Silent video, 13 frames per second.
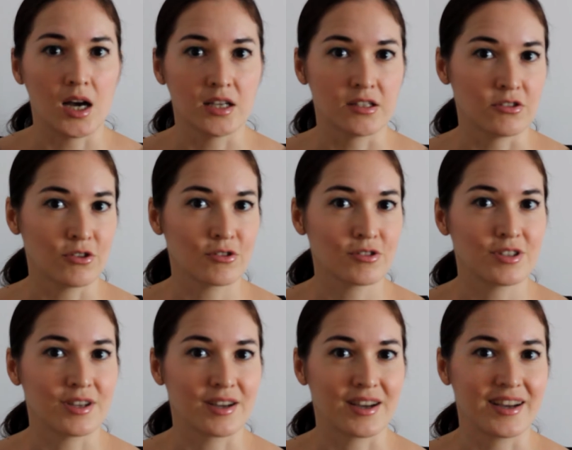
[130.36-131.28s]
it's not
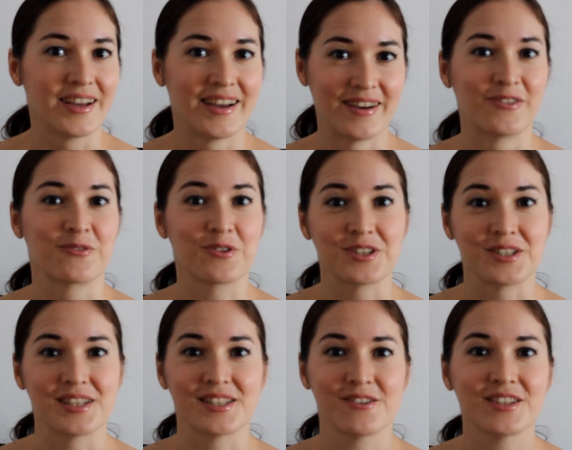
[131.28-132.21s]
of
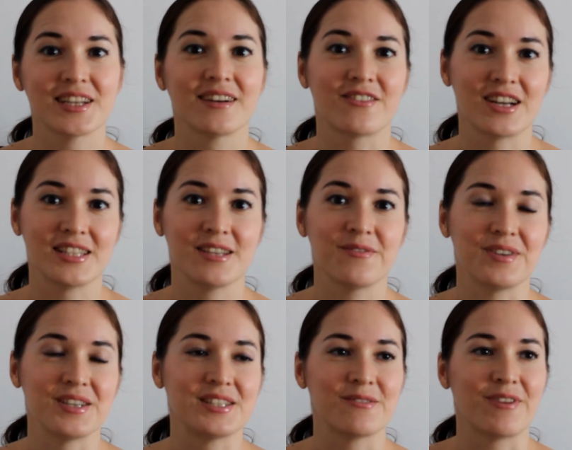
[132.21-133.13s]
course it's not aggressive,
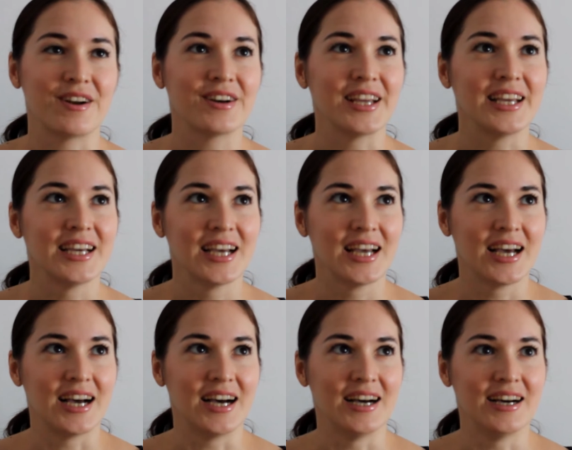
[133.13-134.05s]
it's very
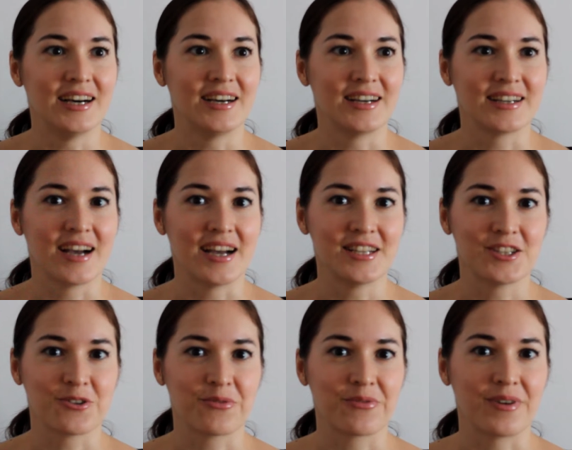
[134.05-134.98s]

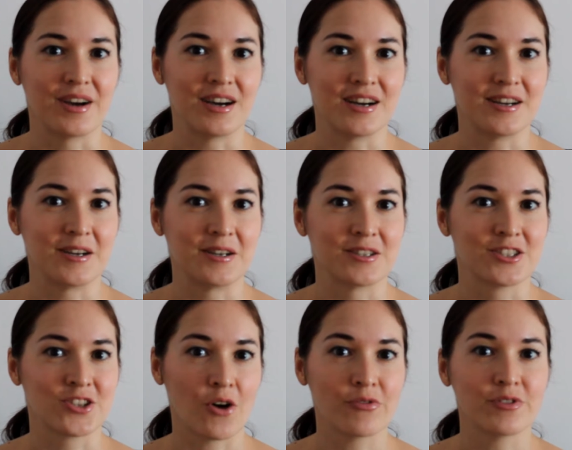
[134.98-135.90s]
kind of
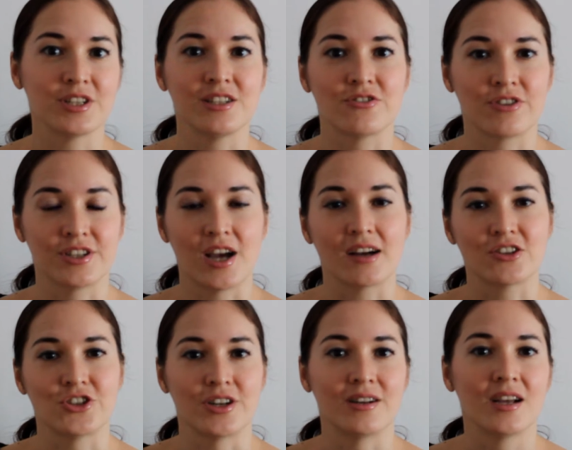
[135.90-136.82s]
soft
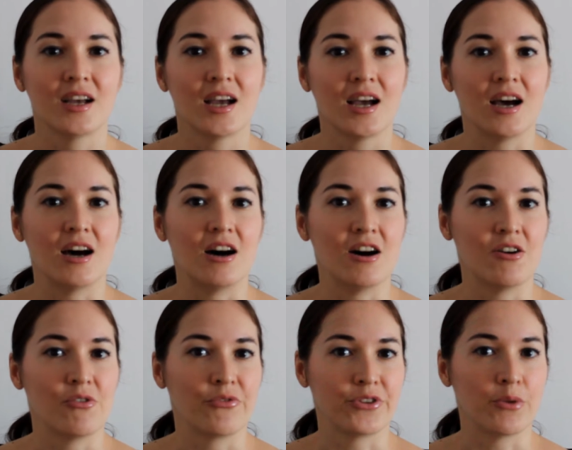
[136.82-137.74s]
introduction
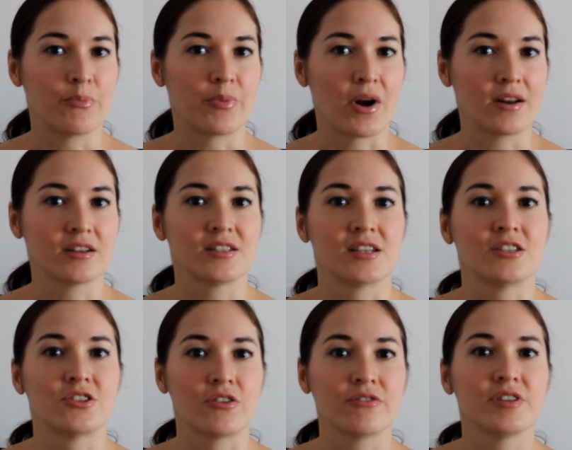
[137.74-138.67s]
of your products and
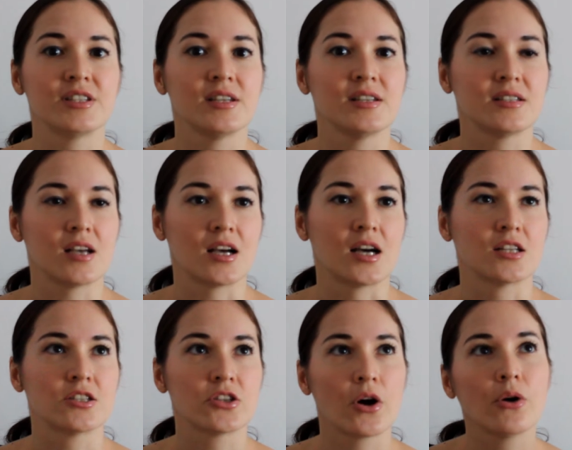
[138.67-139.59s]
services,
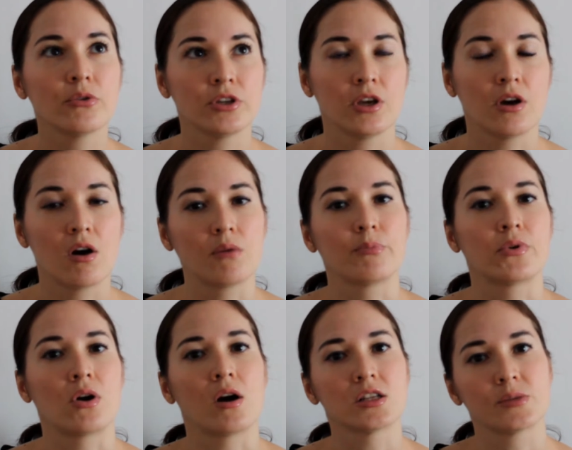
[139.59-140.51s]
so your
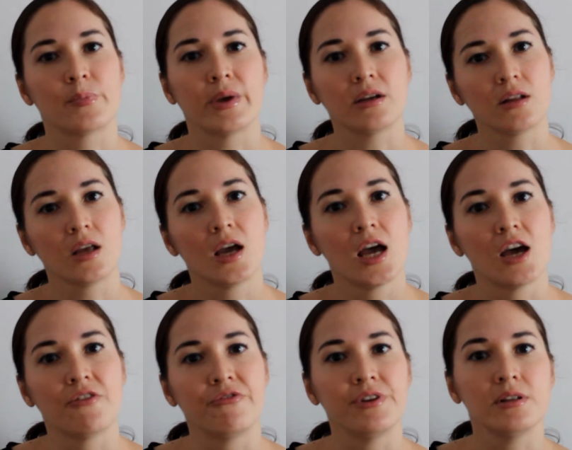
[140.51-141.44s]
prospect
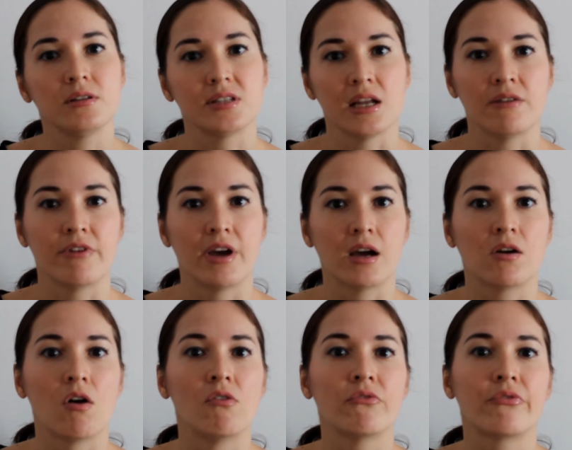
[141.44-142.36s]
feels in their
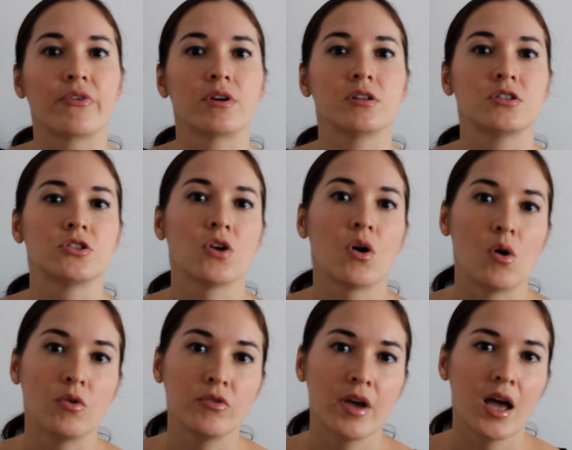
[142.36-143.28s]
comfort
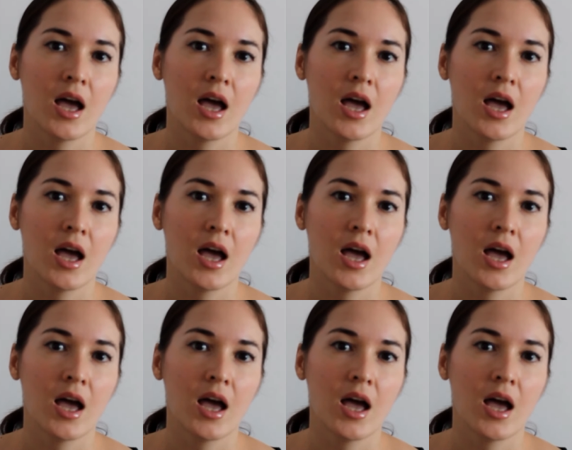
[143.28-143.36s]
zone,